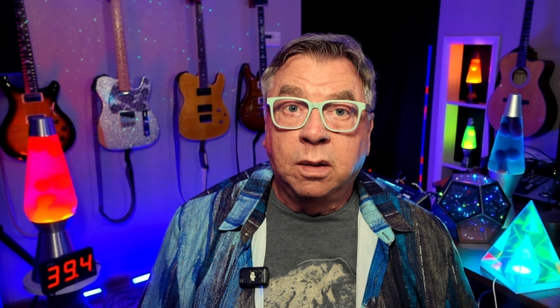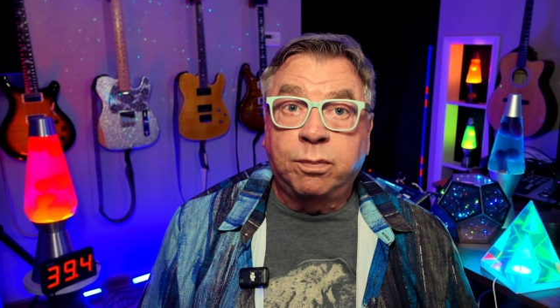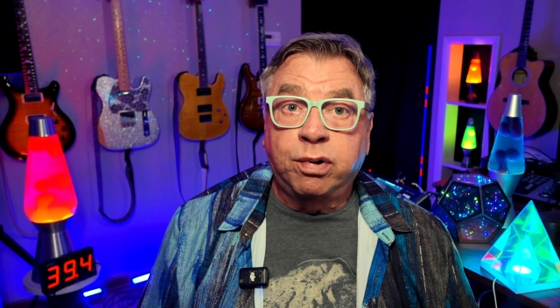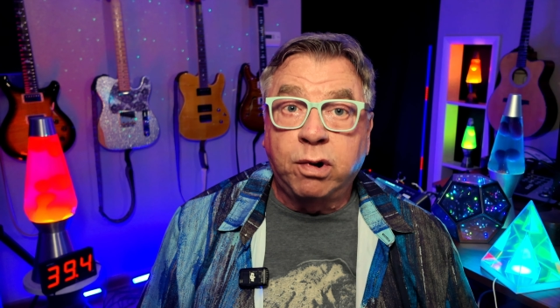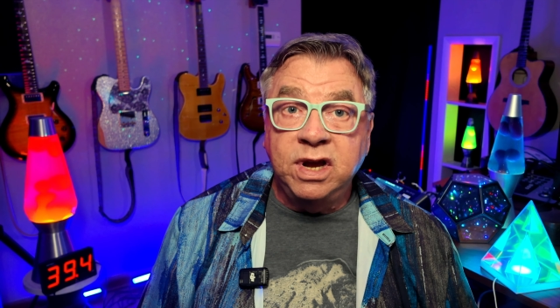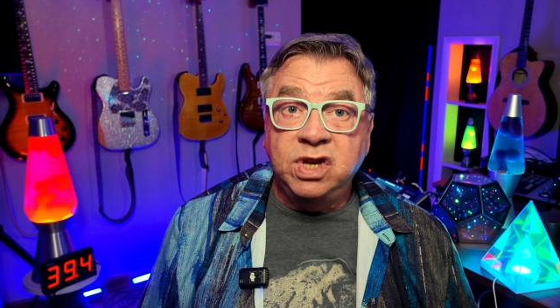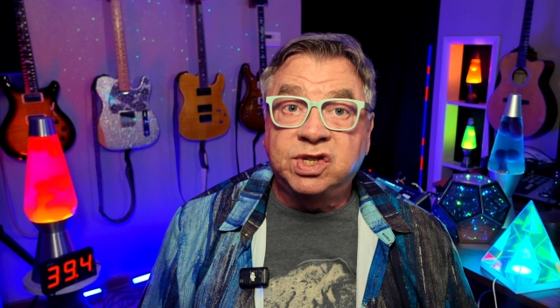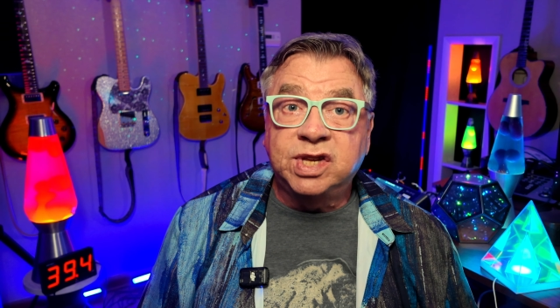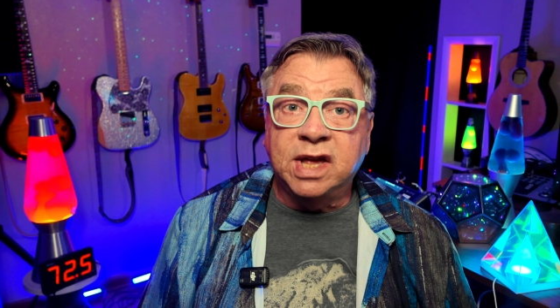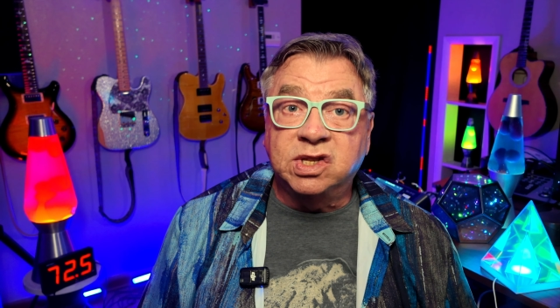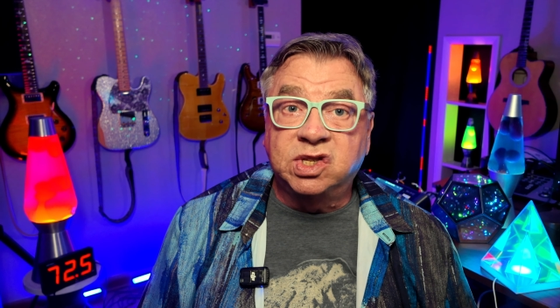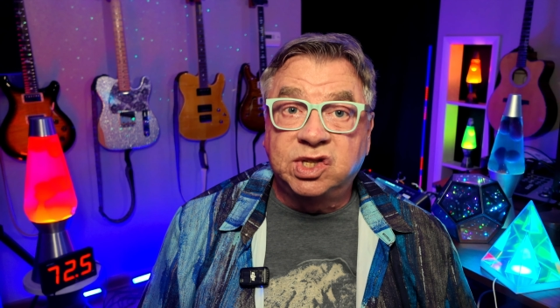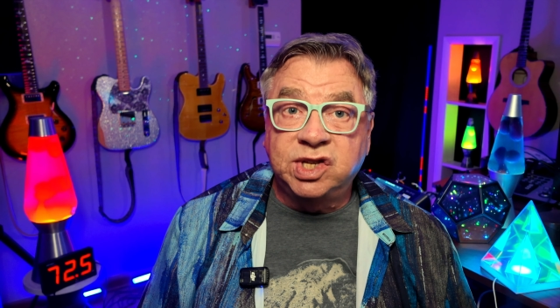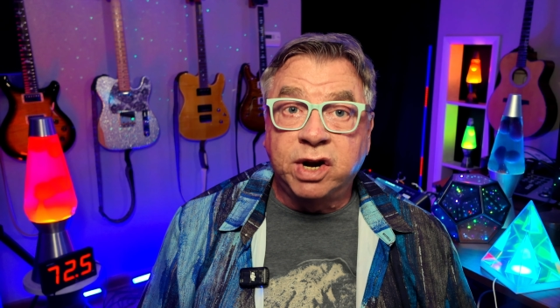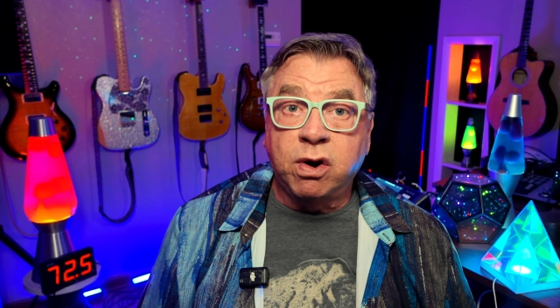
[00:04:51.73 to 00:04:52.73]

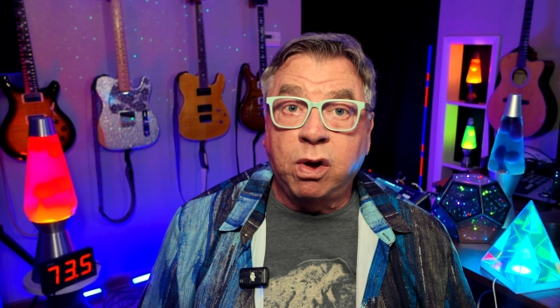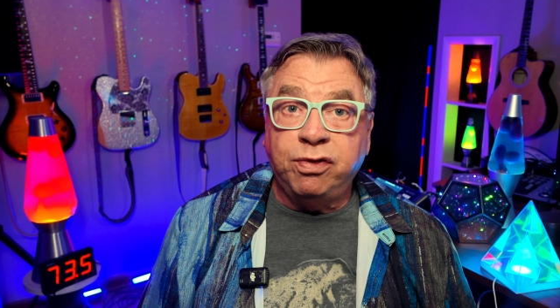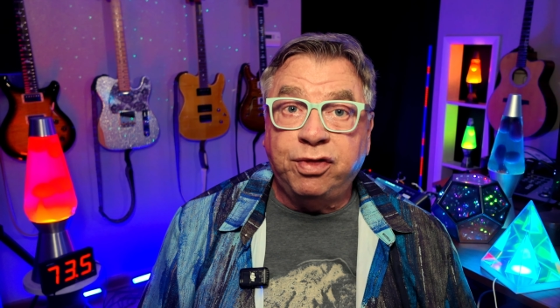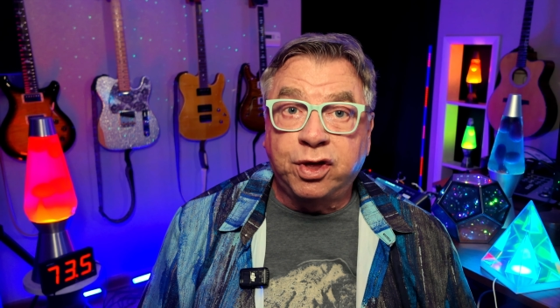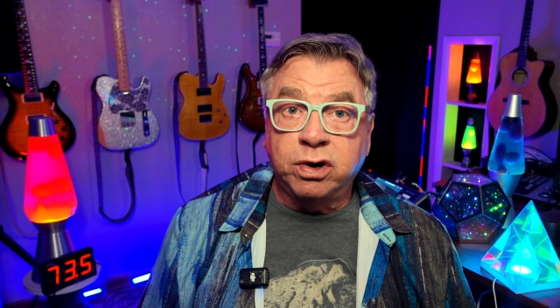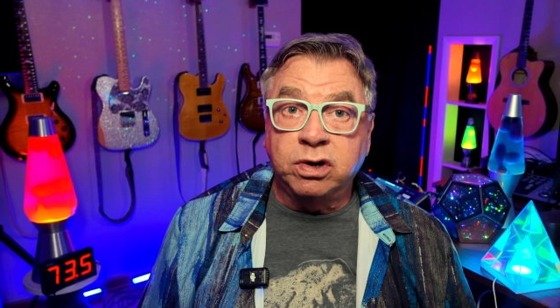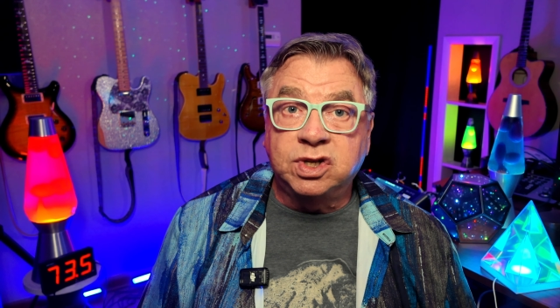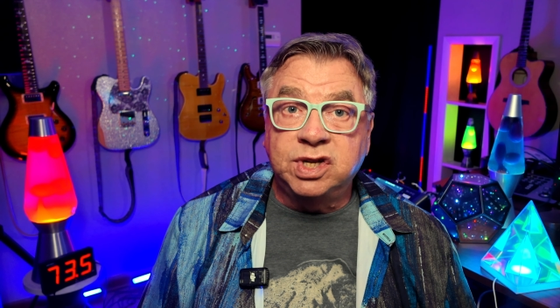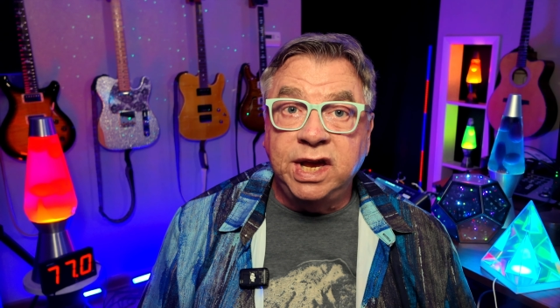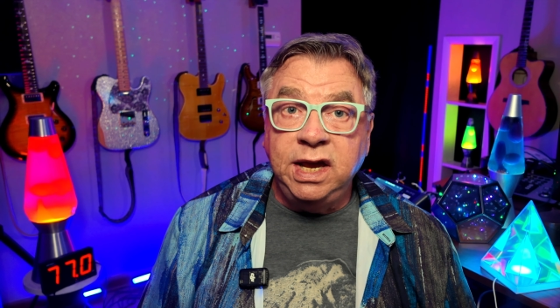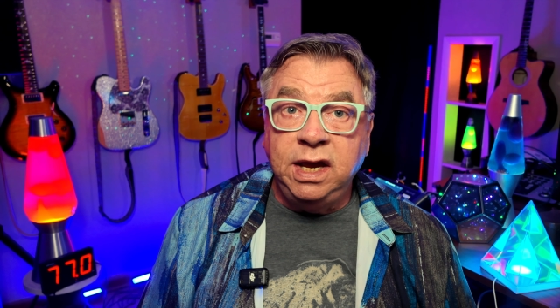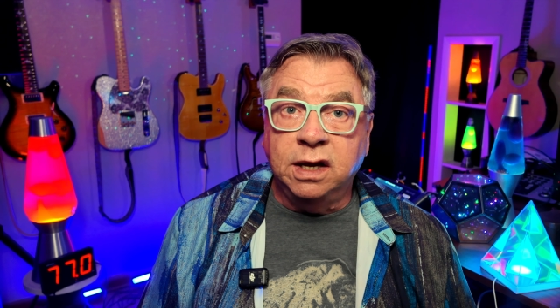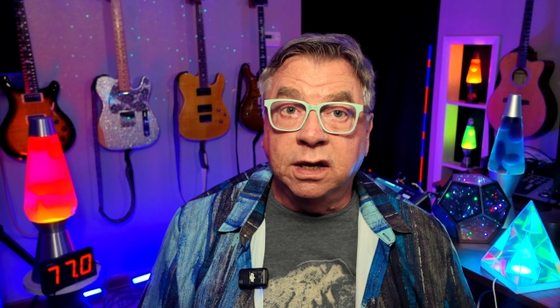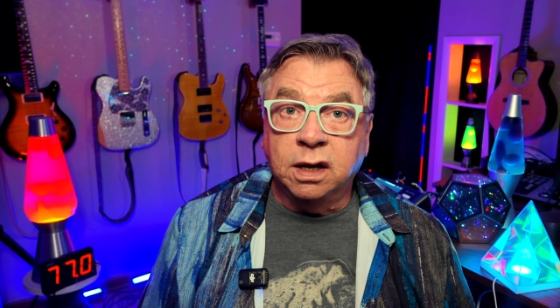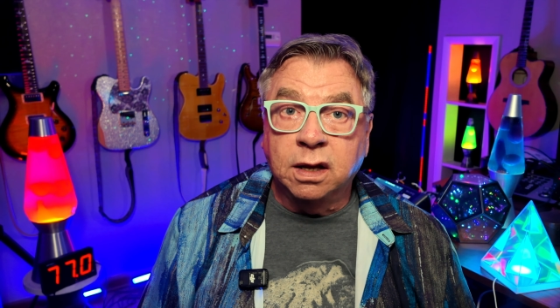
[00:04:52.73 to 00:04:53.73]
Preset
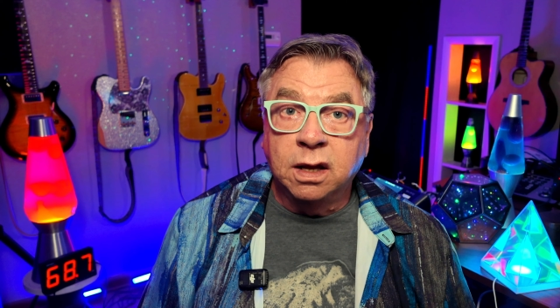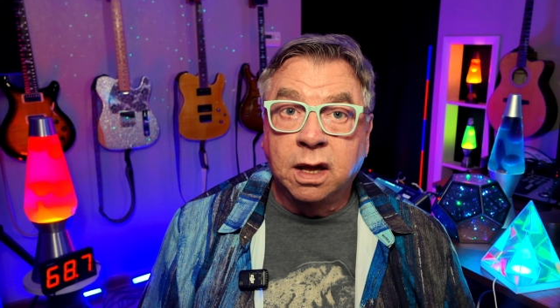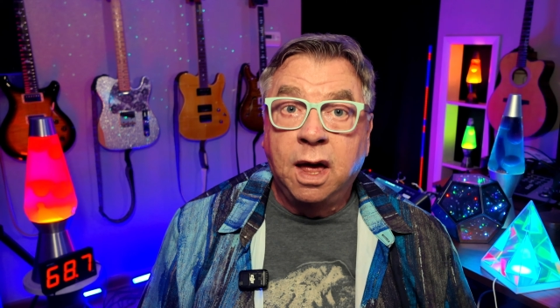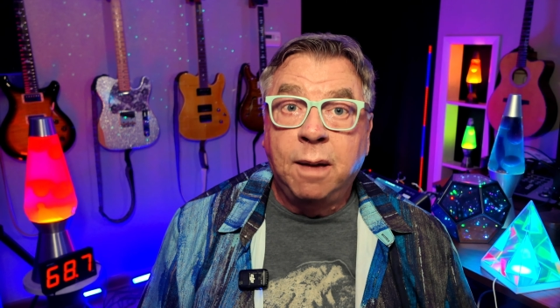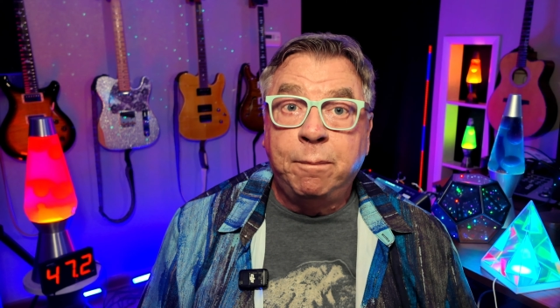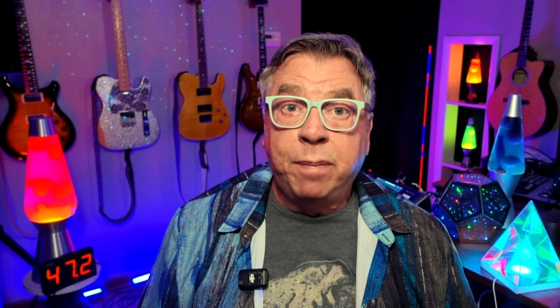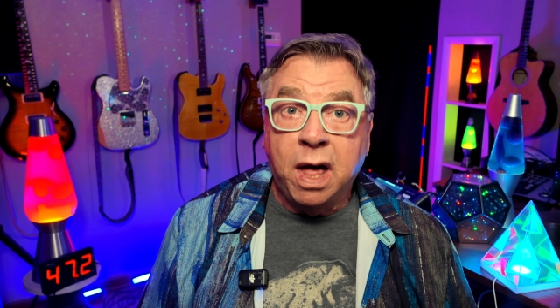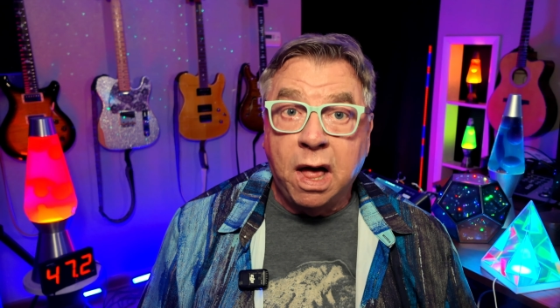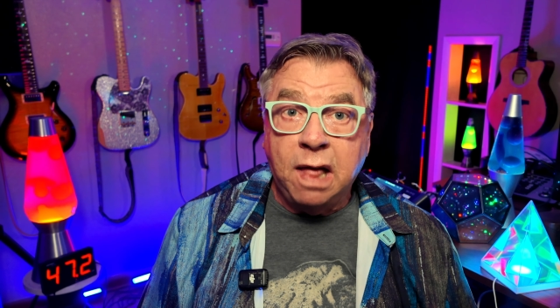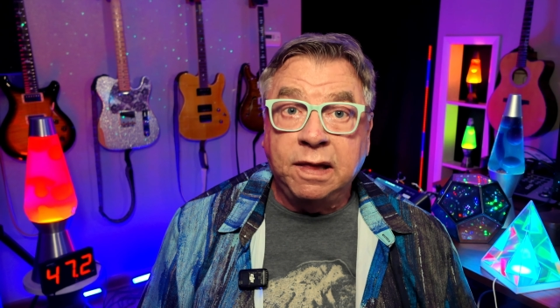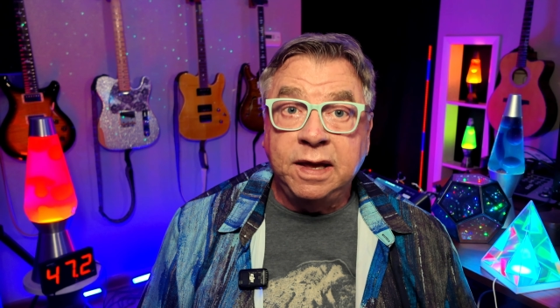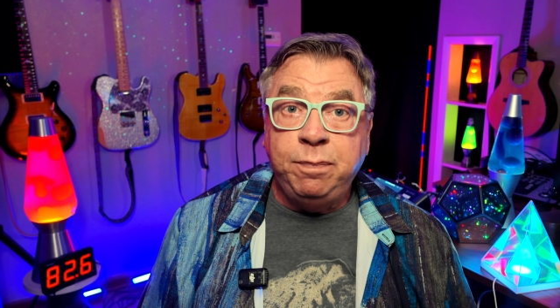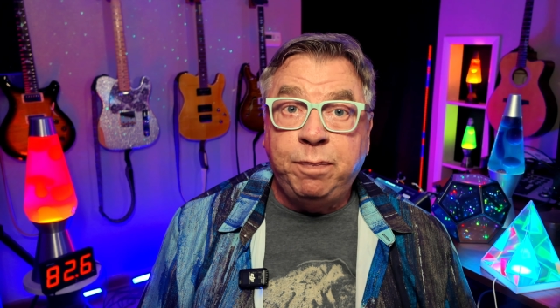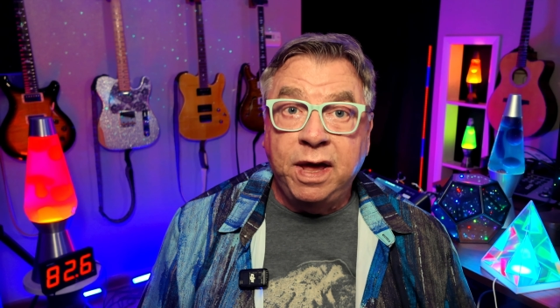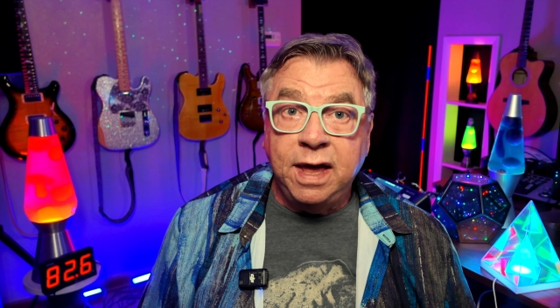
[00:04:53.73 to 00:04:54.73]
013,
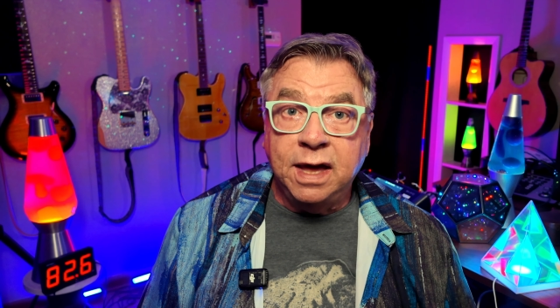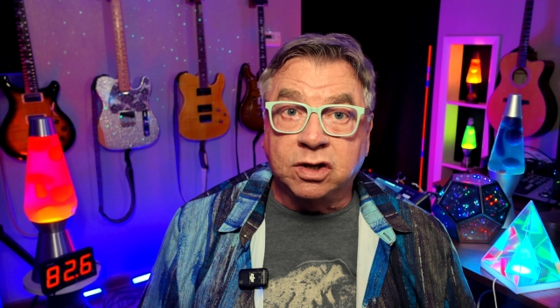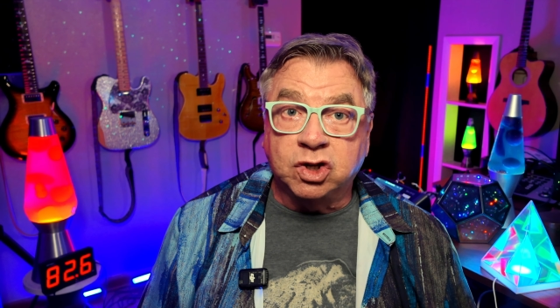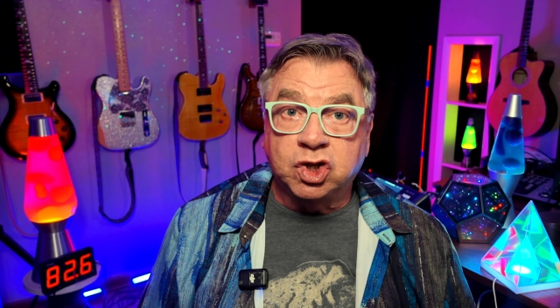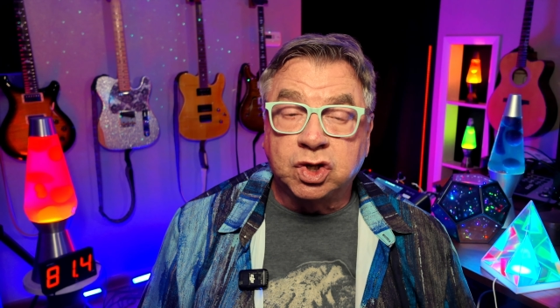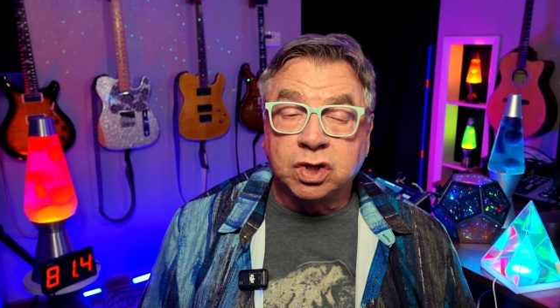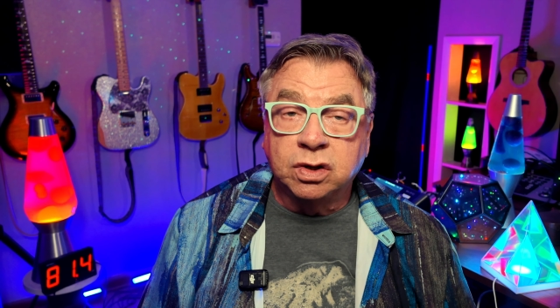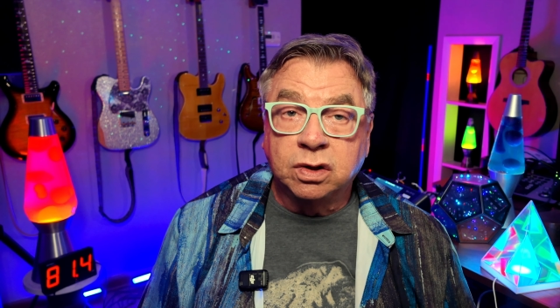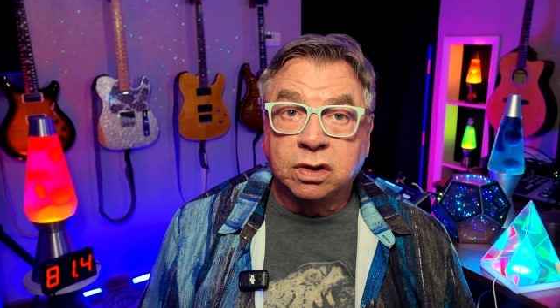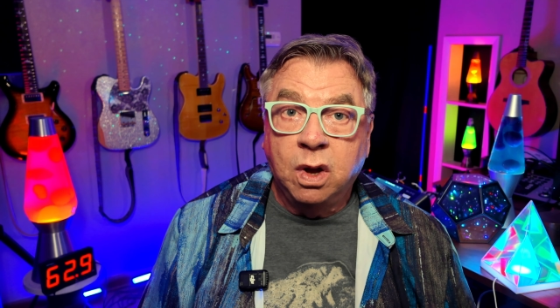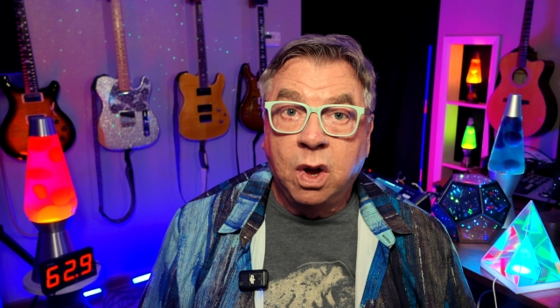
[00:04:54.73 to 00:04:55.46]
Poly Pitch,